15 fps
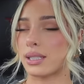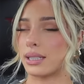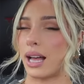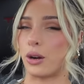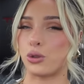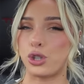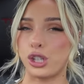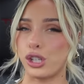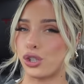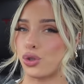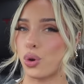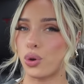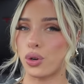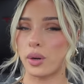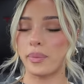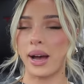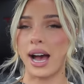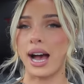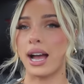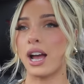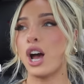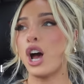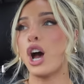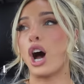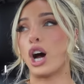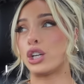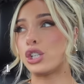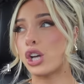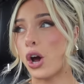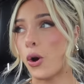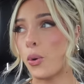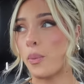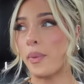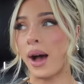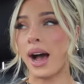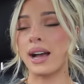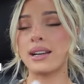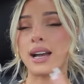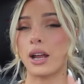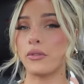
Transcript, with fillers: slouchy shoulder bag, a tote bag,